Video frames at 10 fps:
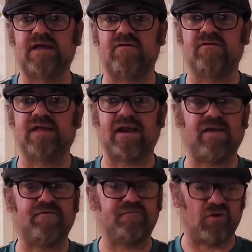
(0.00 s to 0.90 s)

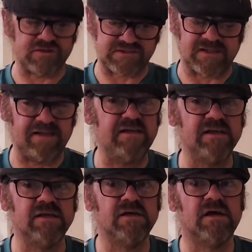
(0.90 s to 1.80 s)
Danny Foxley
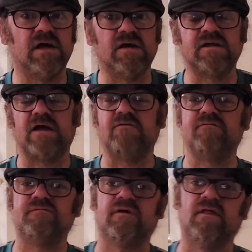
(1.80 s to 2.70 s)

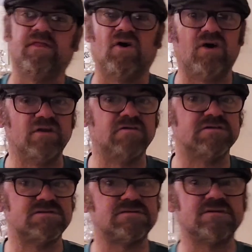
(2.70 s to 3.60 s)
gave the
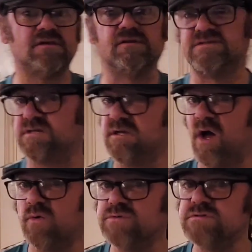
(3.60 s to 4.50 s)
Islanders, the
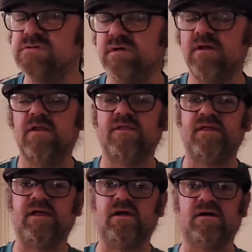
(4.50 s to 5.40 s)
Seagulls,
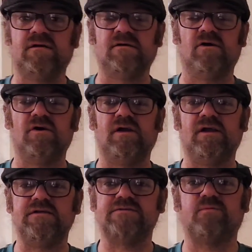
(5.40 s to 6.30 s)
the early
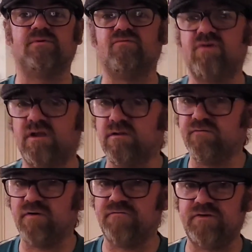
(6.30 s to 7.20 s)
lead with a really
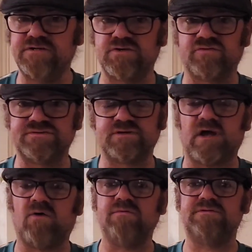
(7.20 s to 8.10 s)
fine finish across the
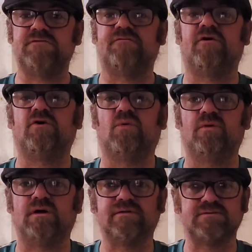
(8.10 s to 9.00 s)
goal into the far
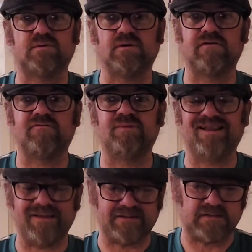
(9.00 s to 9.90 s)
corner to give them the
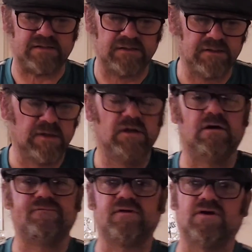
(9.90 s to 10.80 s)
lead
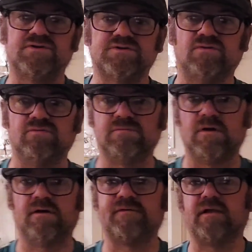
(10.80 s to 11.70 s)
after Carshalton
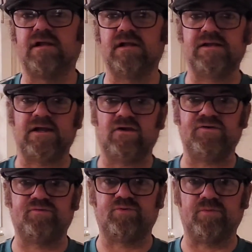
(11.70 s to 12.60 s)
didn't clear their lines
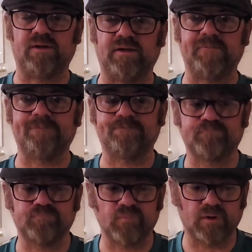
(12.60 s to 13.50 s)
properly.
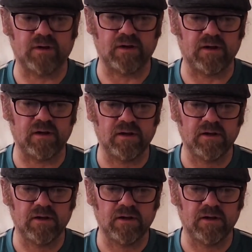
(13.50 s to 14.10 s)
The